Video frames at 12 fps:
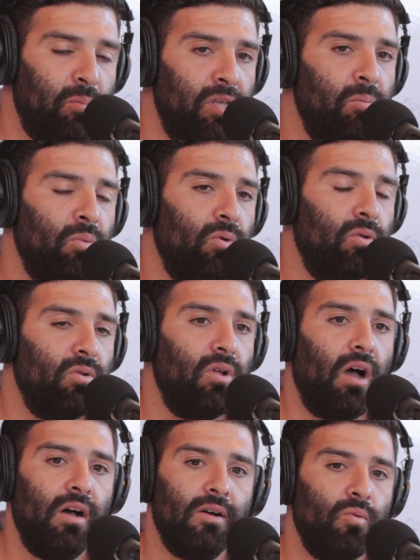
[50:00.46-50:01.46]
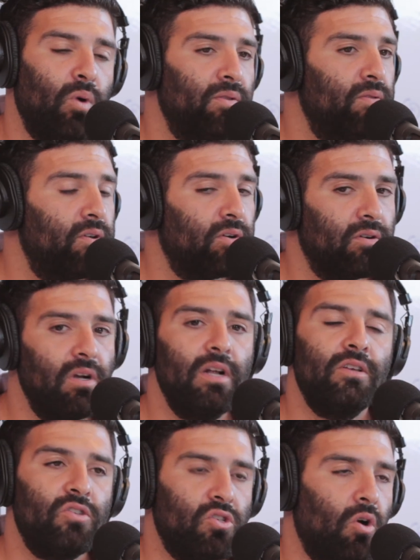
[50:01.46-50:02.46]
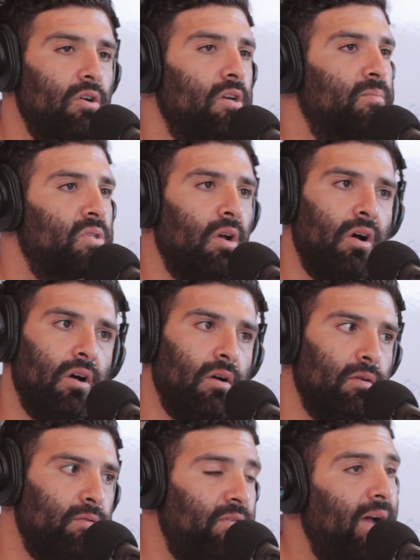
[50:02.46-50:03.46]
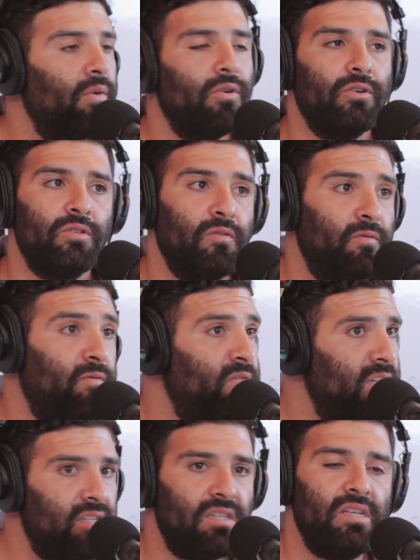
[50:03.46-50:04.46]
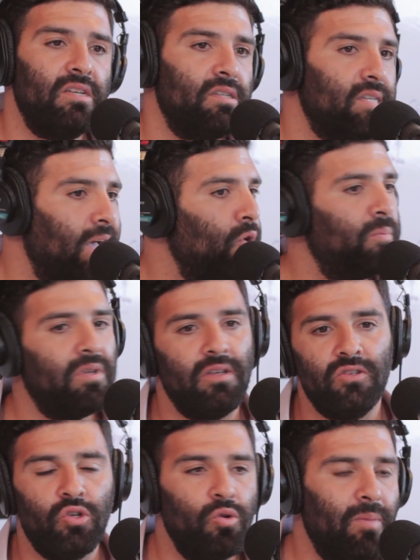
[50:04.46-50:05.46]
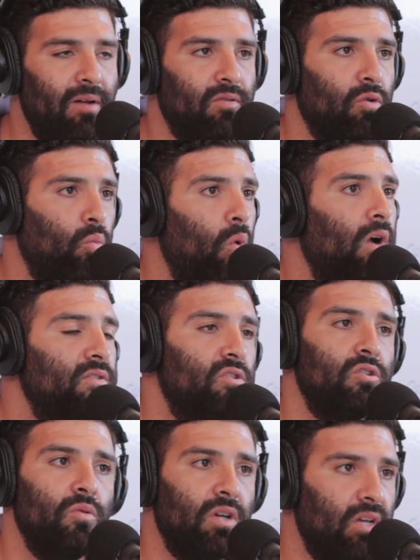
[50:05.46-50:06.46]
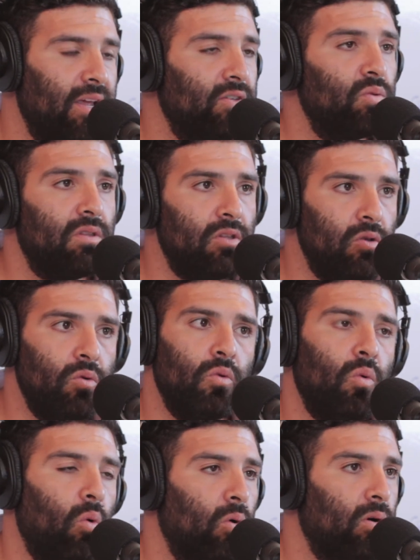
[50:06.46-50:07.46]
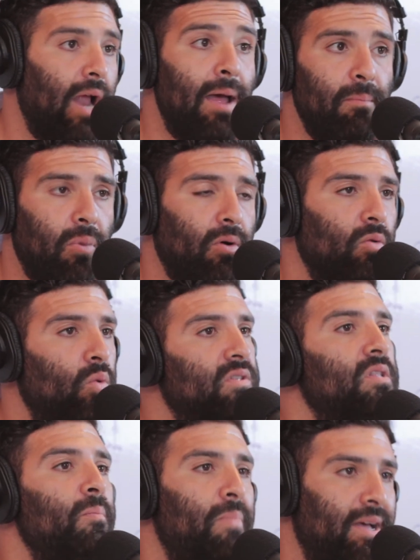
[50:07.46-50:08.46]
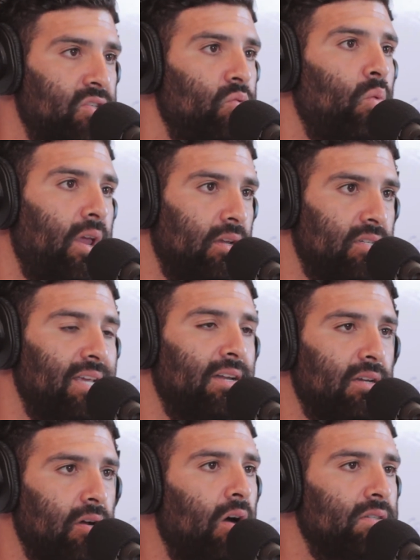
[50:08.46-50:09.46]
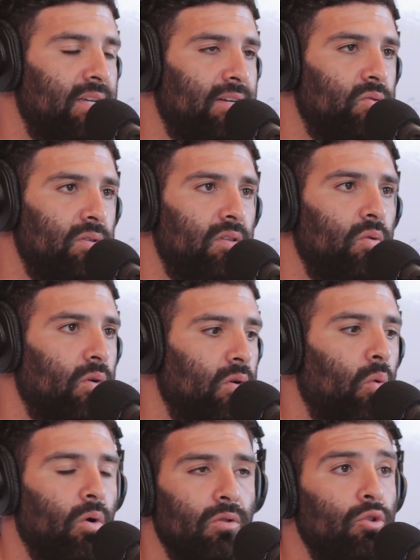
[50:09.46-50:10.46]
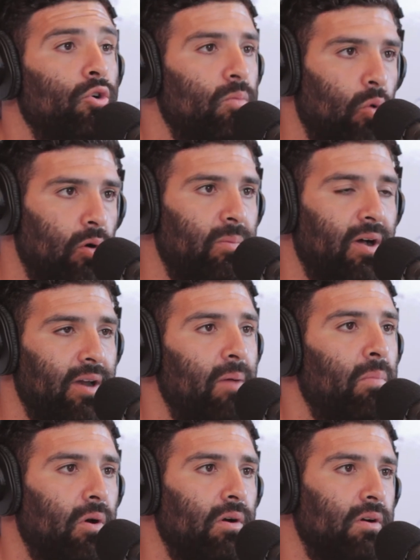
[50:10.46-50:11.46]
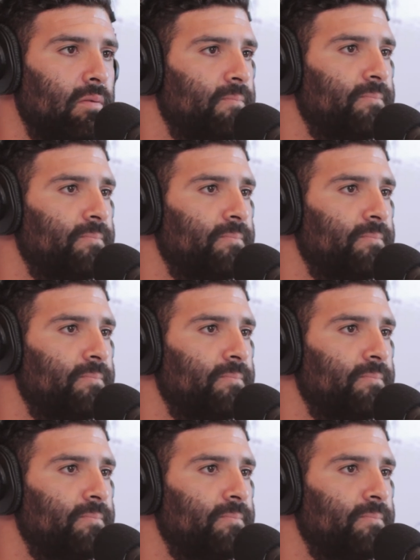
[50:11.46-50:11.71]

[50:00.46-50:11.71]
people, whether they're startups, founders, VCs, LPs, whomever wants to connect with you or Embark, what's the best way to get in contact with you or learn more about Embark?